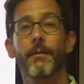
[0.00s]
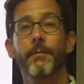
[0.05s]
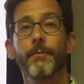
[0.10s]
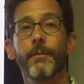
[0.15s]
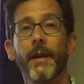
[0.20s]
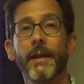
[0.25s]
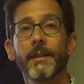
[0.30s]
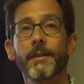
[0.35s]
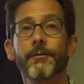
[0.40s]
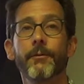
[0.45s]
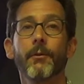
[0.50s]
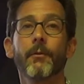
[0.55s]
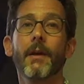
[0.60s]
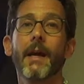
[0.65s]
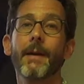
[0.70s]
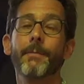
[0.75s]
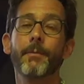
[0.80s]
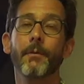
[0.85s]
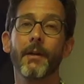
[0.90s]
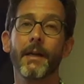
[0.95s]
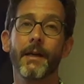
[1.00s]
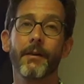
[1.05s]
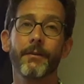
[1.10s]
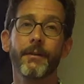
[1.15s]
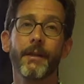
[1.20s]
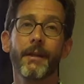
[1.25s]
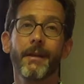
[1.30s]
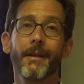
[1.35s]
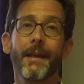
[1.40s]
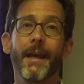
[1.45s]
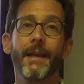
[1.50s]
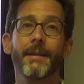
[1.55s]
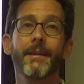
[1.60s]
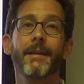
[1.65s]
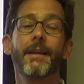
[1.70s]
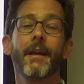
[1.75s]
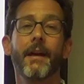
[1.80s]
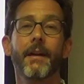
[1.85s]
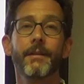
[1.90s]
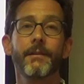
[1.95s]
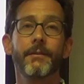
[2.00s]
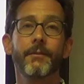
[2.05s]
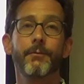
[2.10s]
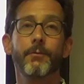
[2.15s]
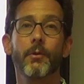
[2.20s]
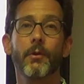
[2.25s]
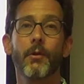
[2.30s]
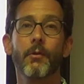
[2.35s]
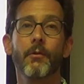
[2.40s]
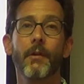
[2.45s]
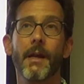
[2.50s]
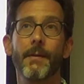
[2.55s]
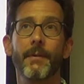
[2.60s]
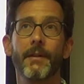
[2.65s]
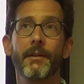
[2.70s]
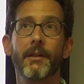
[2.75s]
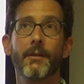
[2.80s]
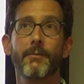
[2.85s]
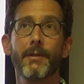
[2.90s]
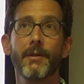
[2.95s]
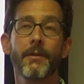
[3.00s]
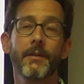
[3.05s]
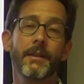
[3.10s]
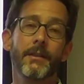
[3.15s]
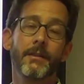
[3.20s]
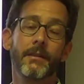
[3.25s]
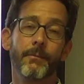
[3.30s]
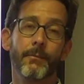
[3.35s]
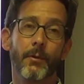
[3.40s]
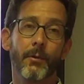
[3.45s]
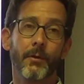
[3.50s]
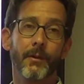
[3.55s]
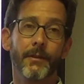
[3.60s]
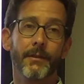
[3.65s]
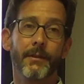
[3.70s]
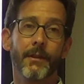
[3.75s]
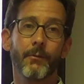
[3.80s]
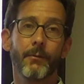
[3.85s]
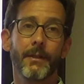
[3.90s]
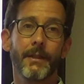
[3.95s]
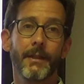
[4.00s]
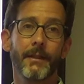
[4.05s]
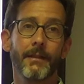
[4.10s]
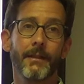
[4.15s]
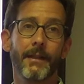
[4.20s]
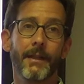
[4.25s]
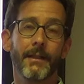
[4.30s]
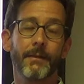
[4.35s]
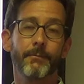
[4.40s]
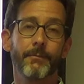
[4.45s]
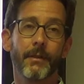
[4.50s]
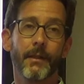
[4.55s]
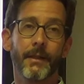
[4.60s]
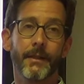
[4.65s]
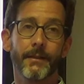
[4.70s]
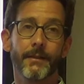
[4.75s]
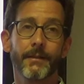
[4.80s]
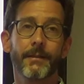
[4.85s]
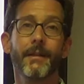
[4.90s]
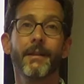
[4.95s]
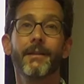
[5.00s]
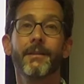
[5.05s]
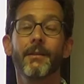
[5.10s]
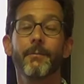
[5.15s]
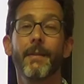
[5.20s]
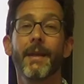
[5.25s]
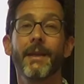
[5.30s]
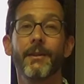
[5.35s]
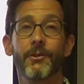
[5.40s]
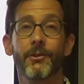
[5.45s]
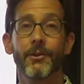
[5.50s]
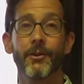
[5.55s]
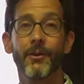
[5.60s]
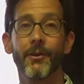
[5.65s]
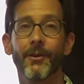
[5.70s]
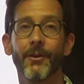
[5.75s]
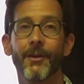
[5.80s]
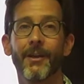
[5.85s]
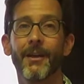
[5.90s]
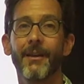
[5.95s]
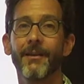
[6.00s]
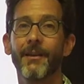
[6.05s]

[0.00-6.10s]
base for Wraparound and the kinds of program and community supports that we need to get in place to make sure